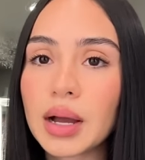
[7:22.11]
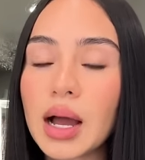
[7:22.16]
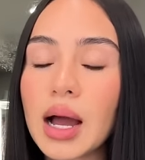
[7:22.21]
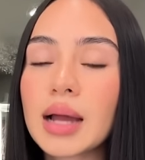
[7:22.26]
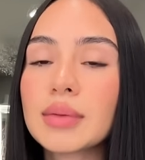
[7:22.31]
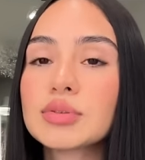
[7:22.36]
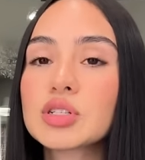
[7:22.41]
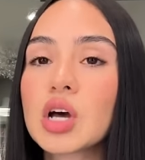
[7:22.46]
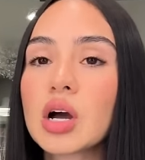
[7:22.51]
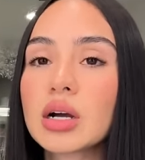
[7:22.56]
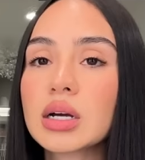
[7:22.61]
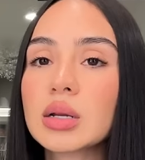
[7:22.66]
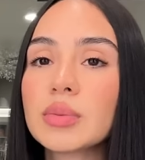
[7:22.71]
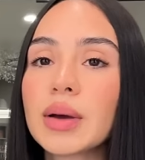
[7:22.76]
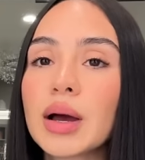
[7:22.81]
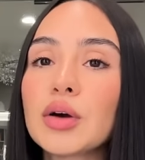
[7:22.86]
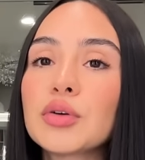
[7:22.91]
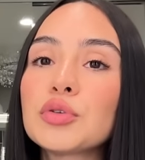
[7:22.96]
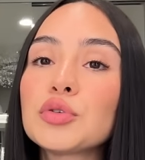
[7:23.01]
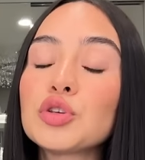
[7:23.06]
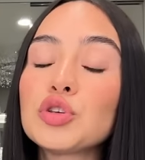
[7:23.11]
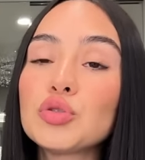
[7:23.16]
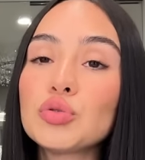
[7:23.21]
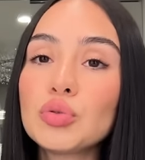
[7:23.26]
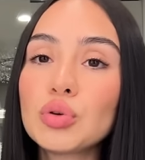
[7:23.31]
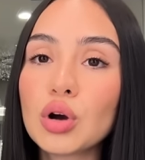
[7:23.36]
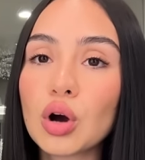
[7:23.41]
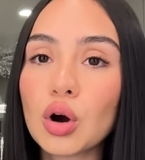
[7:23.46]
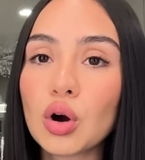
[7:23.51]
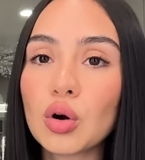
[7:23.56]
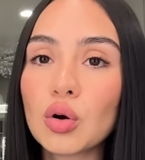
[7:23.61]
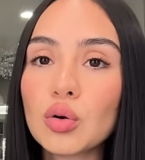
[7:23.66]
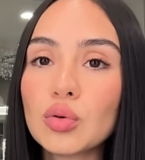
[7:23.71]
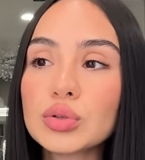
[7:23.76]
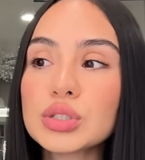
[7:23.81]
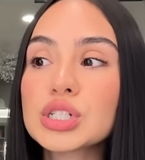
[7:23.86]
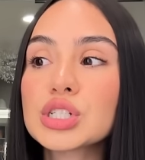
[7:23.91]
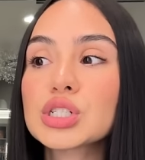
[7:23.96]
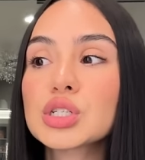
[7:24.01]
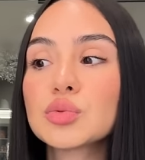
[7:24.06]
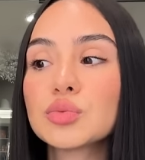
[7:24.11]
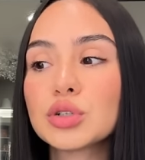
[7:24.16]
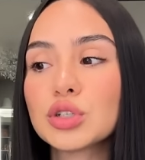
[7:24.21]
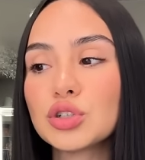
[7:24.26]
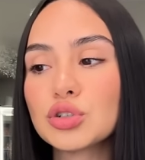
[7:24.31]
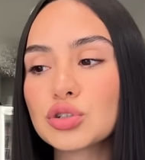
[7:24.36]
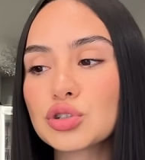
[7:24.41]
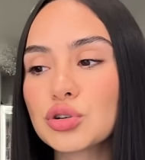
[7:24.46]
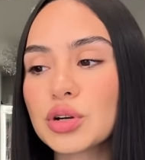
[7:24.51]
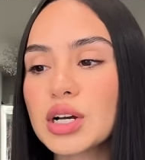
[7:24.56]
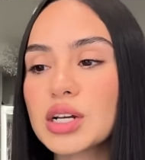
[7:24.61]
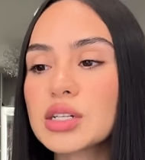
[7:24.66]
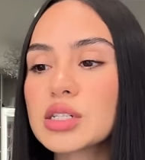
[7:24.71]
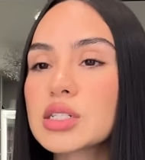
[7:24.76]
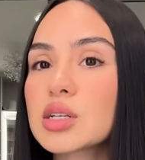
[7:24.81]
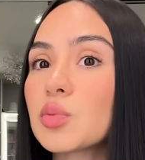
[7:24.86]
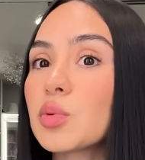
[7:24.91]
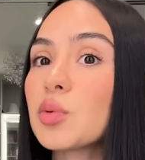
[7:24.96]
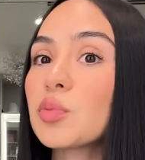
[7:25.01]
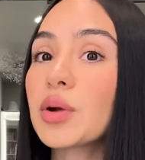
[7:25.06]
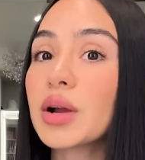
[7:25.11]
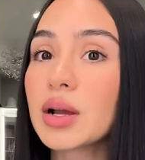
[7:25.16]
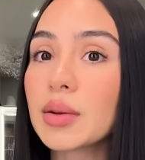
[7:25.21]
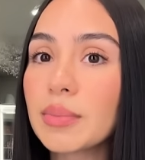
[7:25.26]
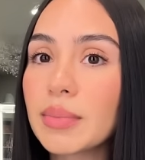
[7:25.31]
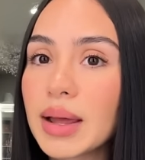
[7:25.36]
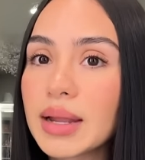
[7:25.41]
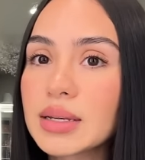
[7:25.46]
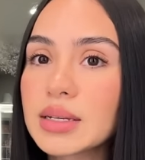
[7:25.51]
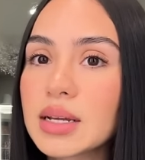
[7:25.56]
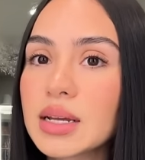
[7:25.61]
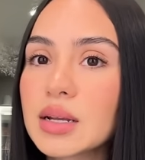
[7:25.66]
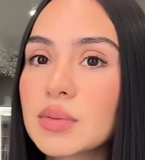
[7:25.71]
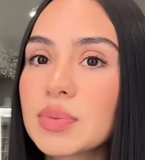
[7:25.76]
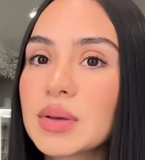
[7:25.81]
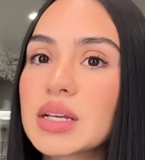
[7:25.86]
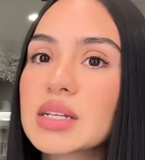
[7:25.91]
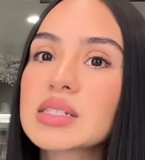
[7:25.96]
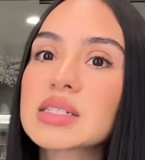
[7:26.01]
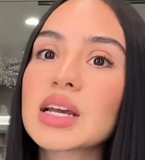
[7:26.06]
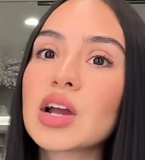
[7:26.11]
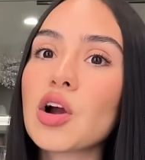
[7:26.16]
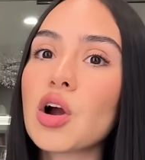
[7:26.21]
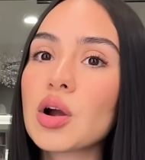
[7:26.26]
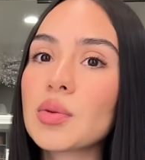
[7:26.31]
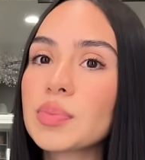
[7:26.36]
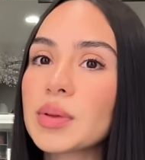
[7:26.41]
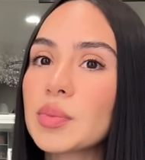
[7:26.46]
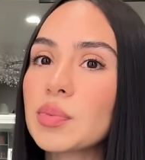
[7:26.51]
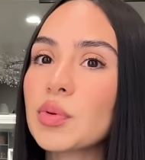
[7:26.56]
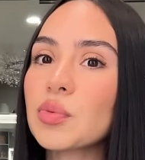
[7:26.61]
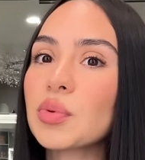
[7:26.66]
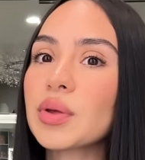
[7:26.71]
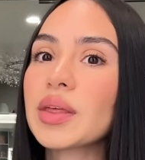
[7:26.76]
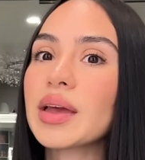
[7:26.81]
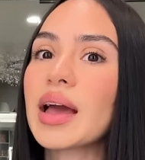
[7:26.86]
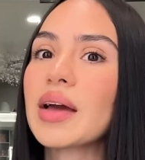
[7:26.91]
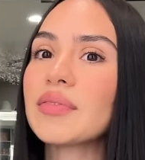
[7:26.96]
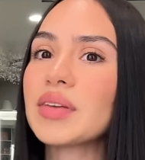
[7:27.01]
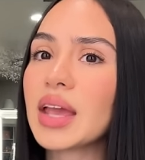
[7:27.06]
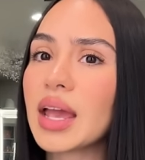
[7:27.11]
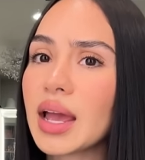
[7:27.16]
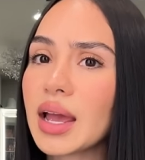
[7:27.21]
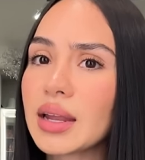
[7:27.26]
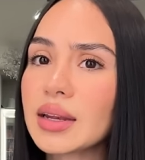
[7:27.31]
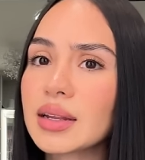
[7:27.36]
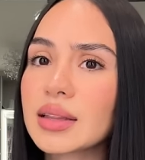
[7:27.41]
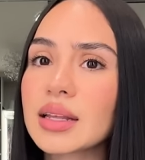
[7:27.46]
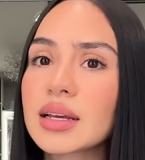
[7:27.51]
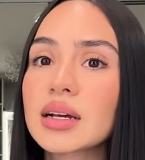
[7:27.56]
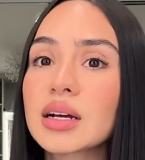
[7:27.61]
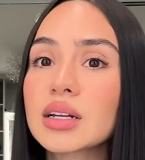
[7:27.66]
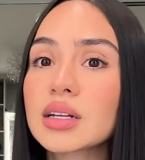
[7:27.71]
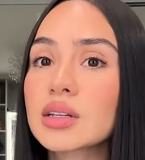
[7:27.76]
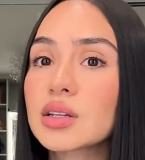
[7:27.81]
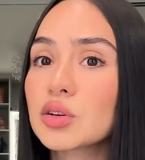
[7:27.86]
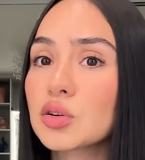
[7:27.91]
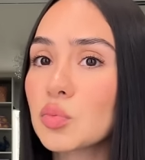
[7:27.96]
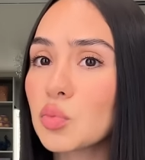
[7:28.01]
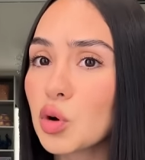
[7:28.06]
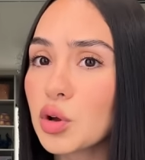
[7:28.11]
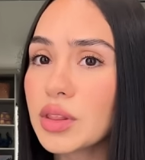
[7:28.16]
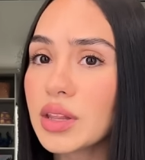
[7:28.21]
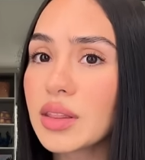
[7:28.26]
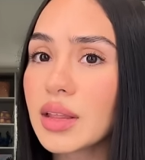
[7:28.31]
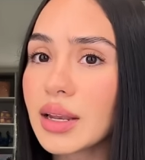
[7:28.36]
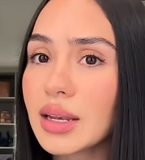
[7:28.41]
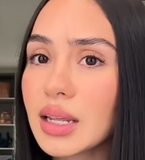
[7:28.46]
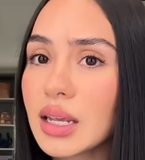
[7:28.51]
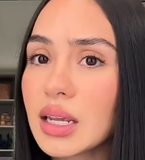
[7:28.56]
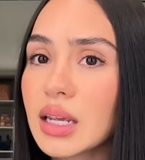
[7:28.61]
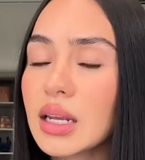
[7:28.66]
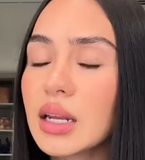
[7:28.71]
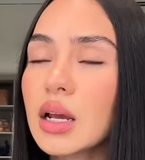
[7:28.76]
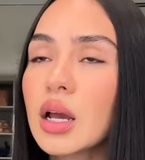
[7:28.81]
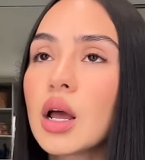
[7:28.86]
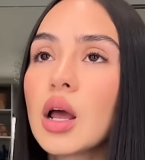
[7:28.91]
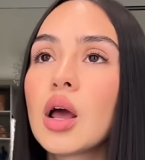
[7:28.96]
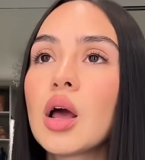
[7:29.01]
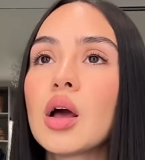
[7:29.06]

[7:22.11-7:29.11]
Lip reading: I'm talking about you go to someone you trust, someone recommended, because there are people with a heavy hand and they cut a little more than they need.